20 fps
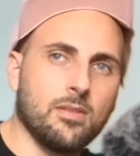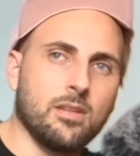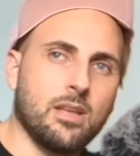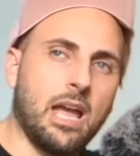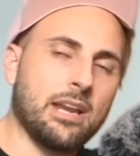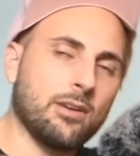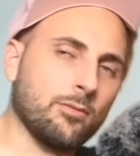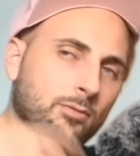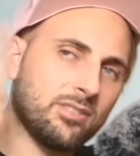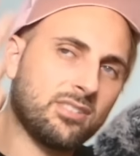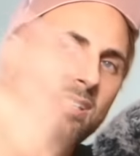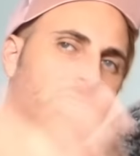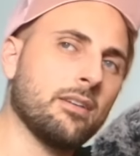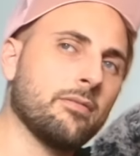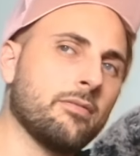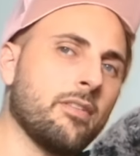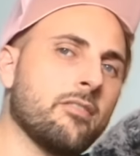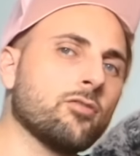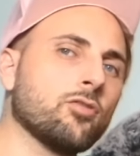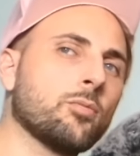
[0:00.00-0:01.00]
And it would set
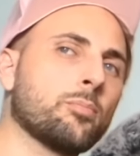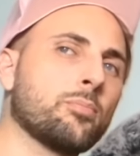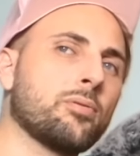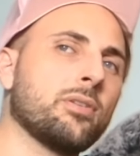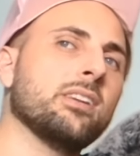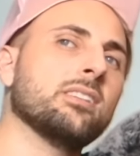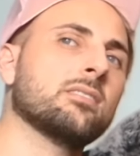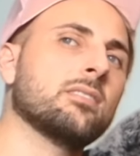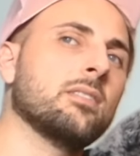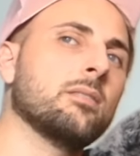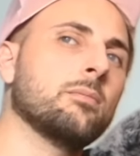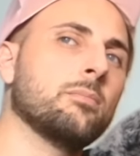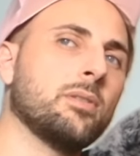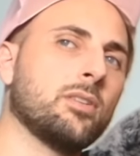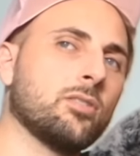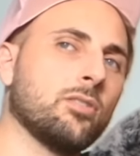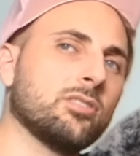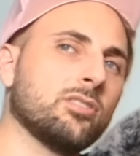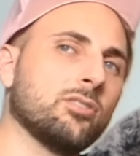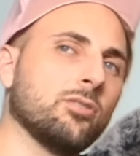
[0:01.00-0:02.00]
a very good precedent
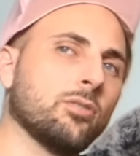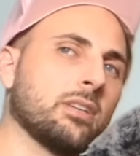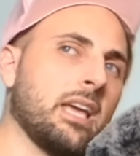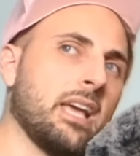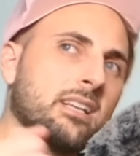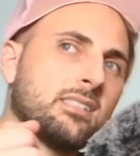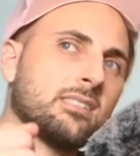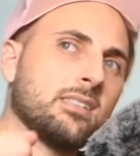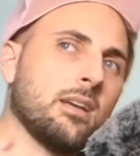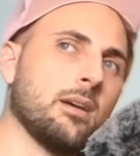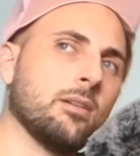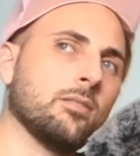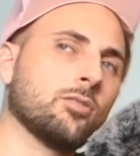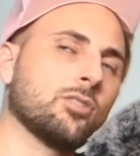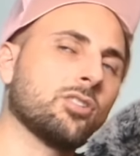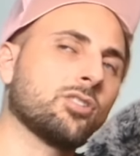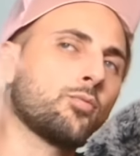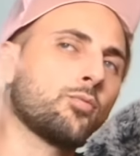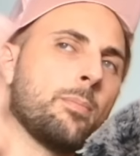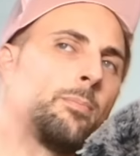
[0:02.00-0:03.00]
because, look,
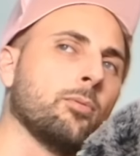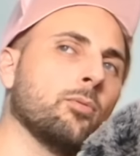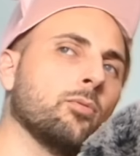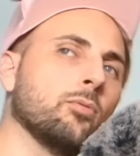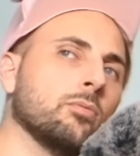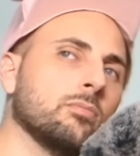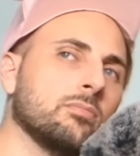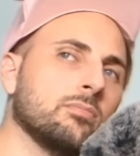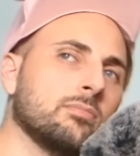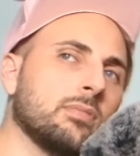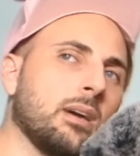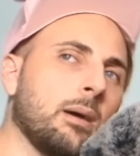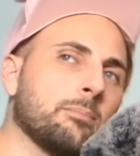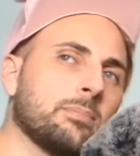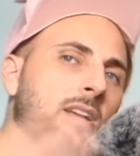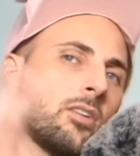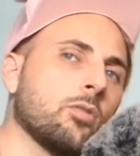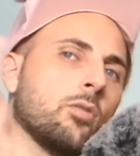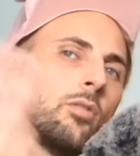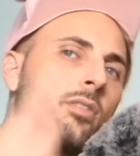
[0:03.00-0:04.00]
because Ripple
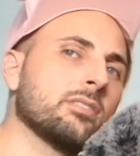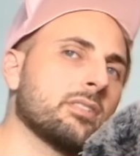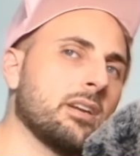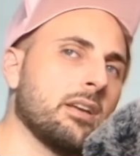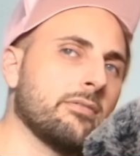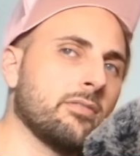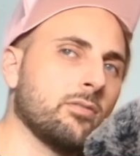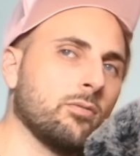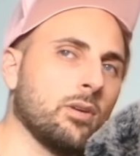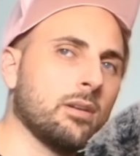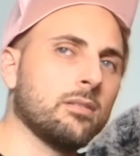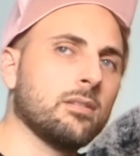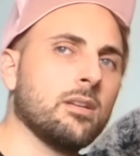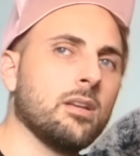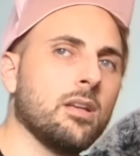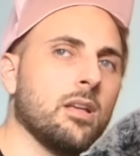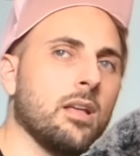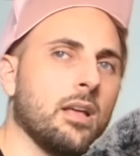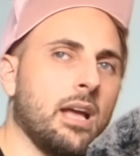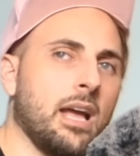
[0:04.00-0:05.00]
dumped their coins on everyone
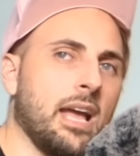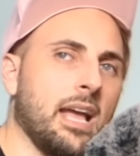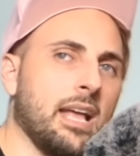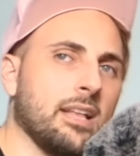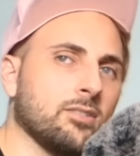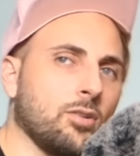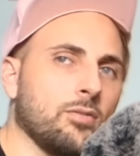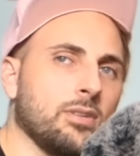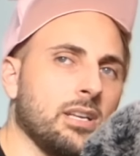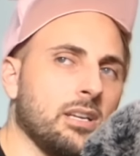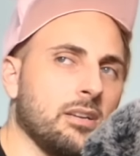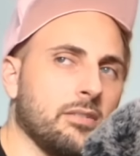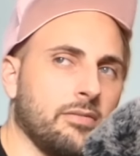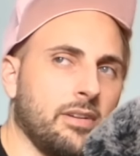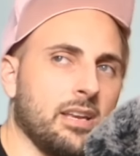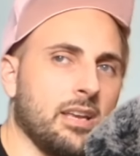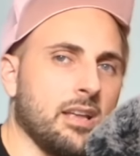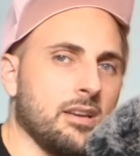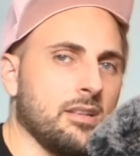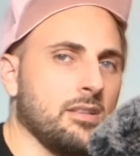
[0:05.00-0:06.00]
and don't
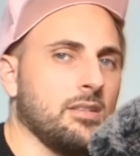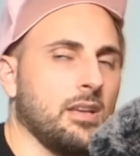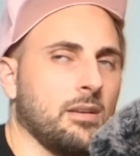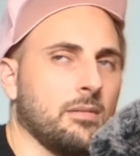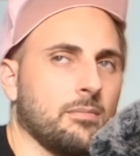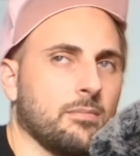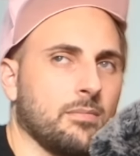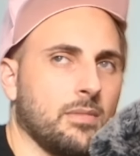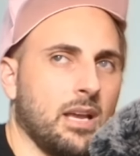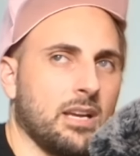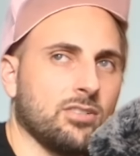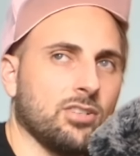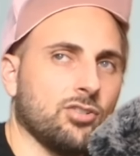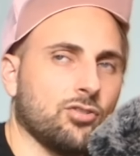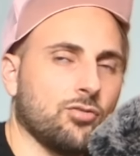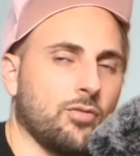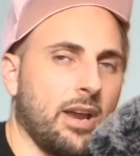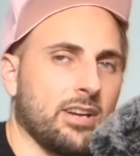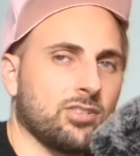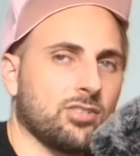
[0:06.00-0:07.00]
innovate anything. Actually,
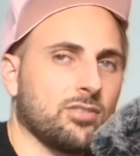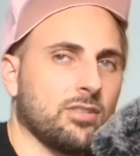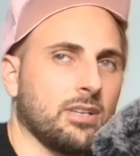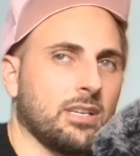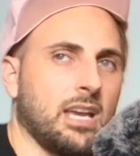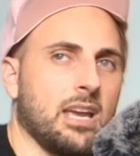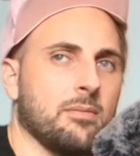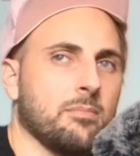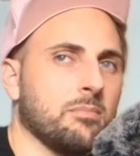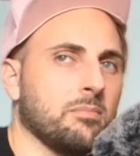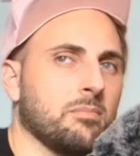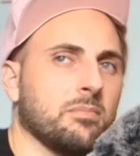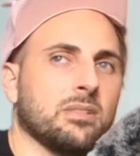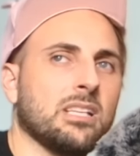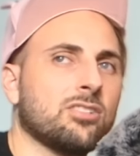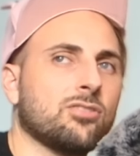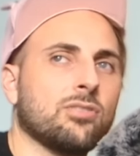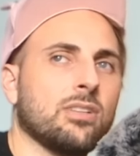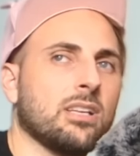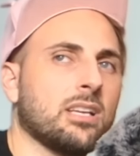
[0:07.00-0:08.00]
trash, okay?
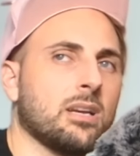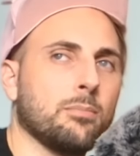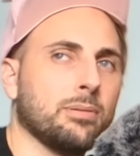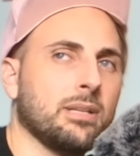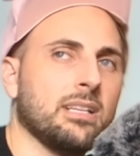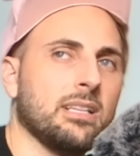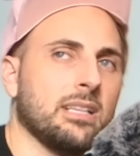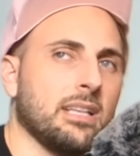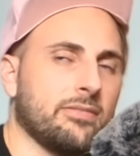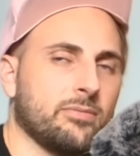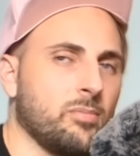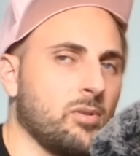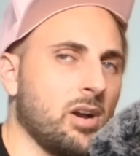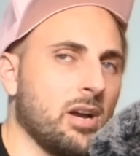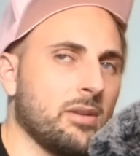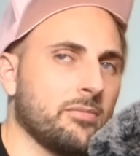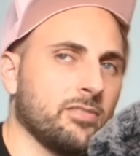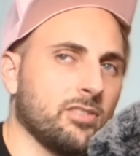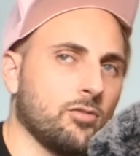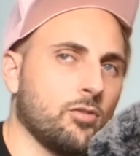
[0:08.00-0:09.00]
Literally completely left
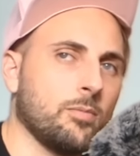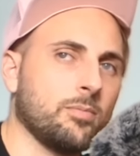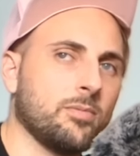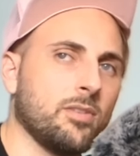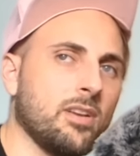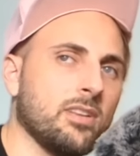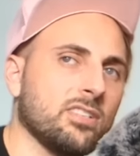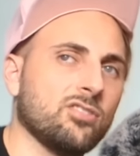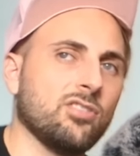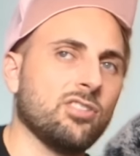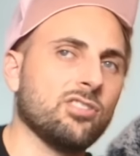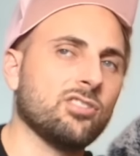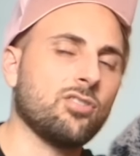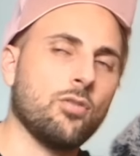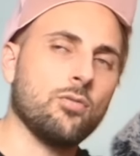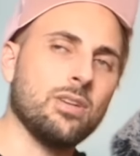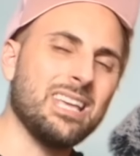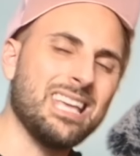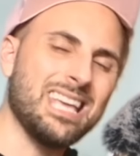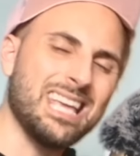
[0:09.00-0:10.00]
behind for the crypto industry.
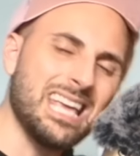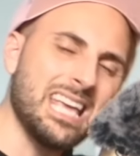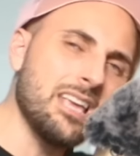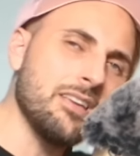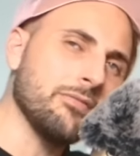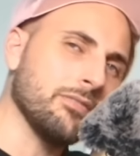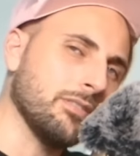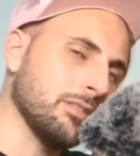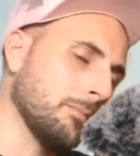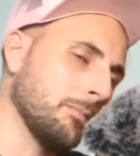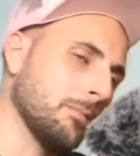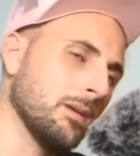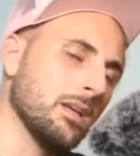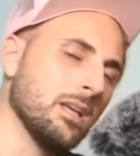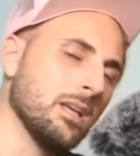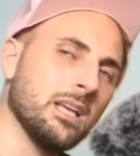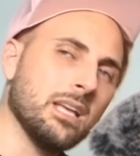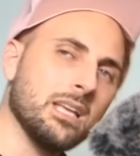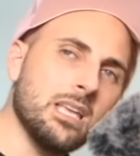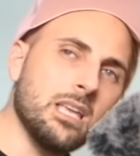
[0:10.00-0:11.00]
So even
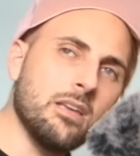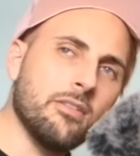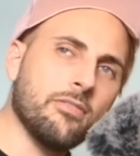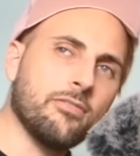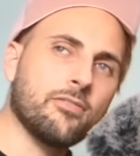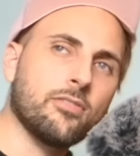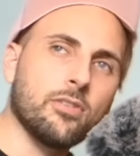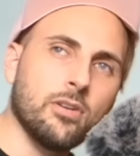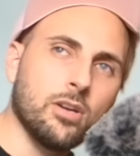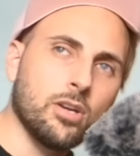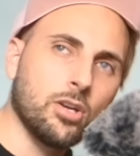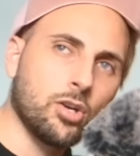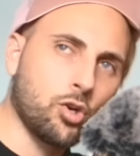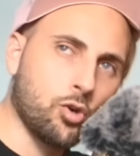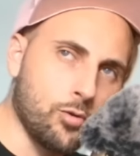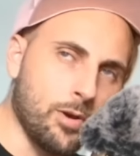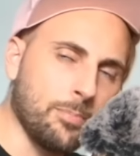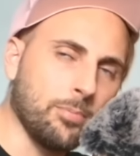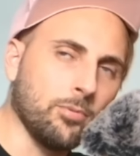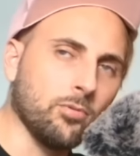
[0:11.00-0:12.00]
if
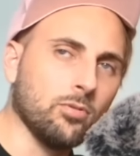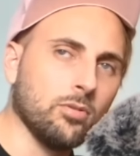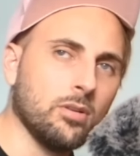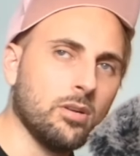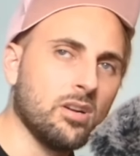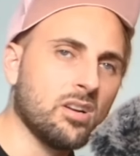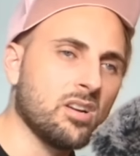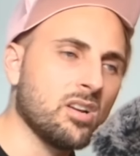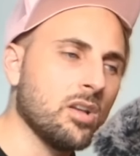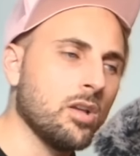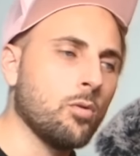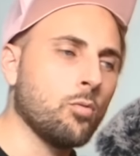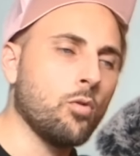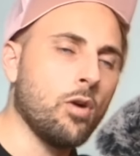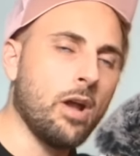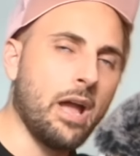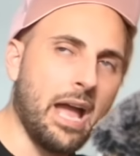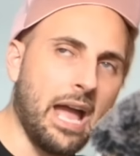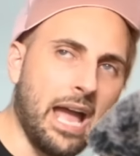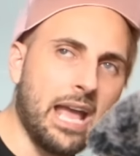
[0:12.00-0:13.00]
Ripple
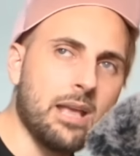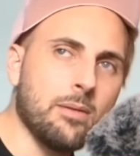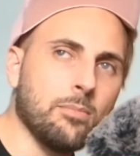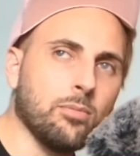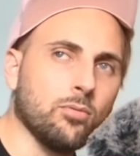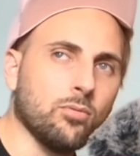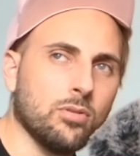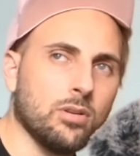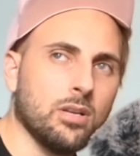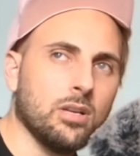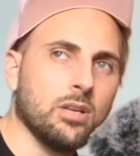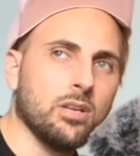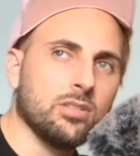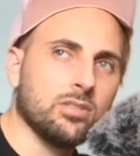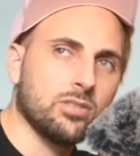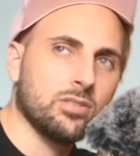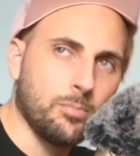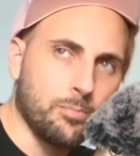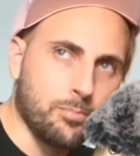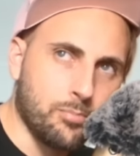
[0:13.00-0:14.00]
were able
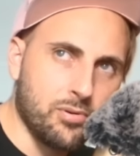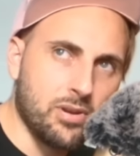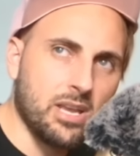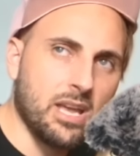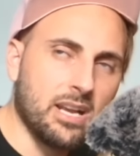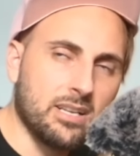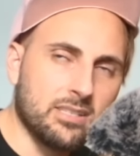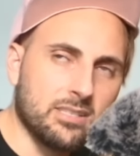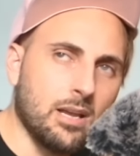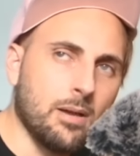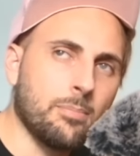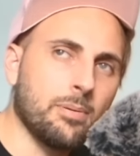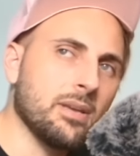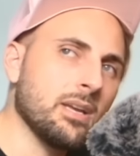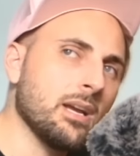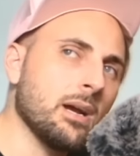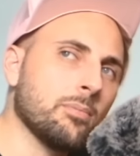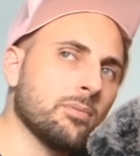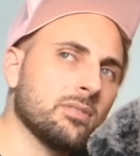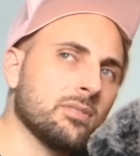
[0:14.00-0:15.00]
to bring
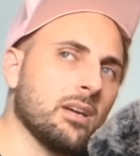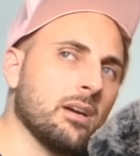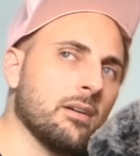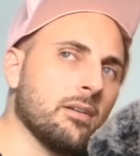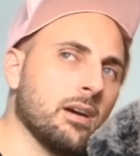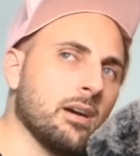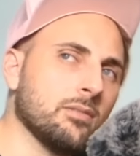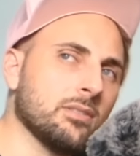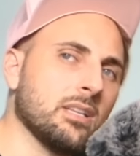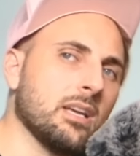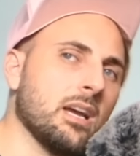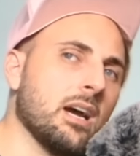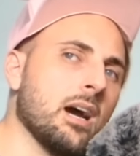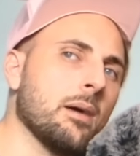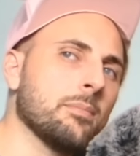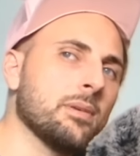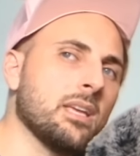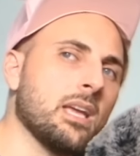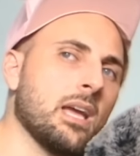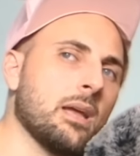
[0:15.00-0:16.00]
XRP up with the
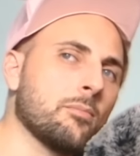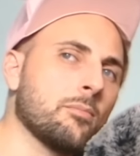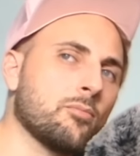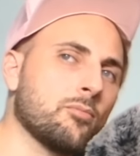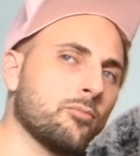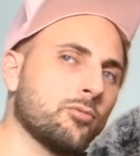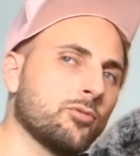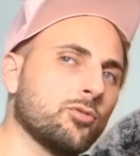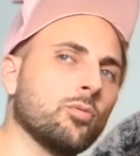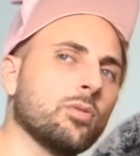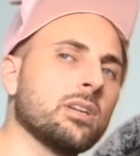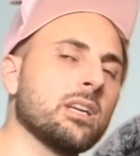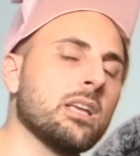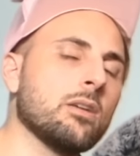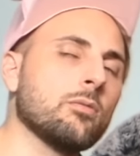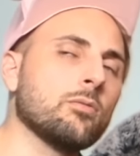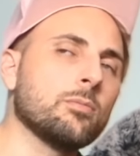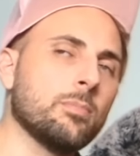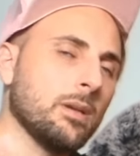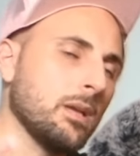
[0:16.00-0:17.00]
army and do it,
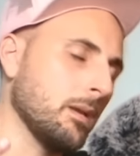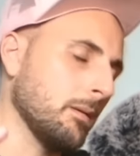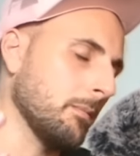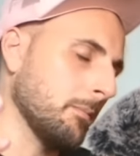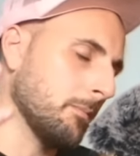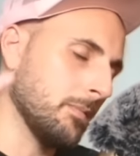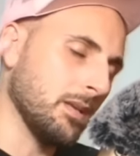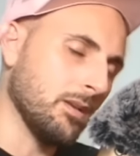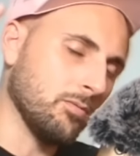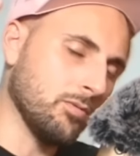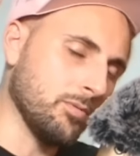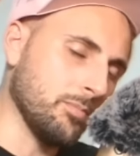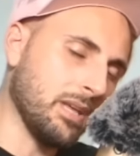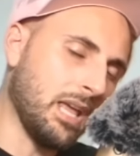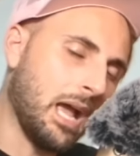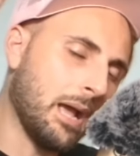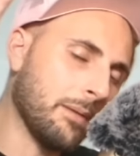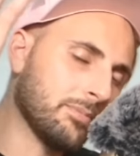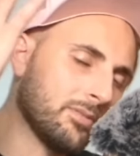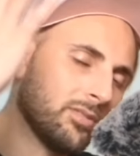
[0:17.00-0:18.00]
it would be
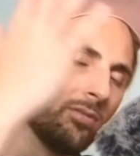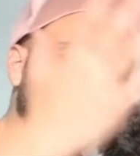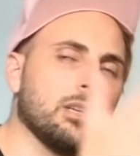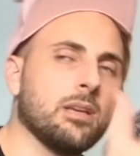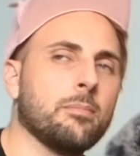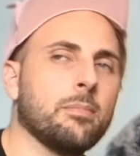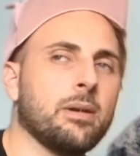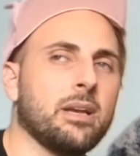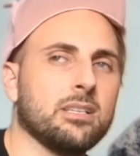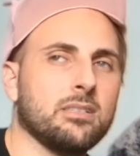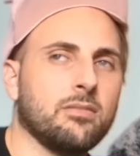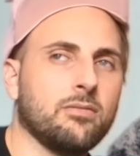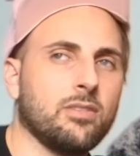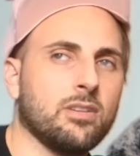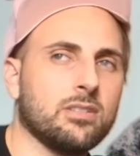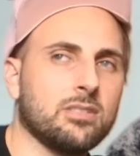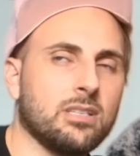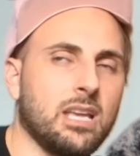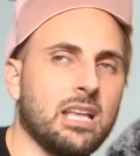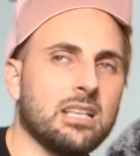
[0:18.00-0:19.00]
absolutely amazing, friends.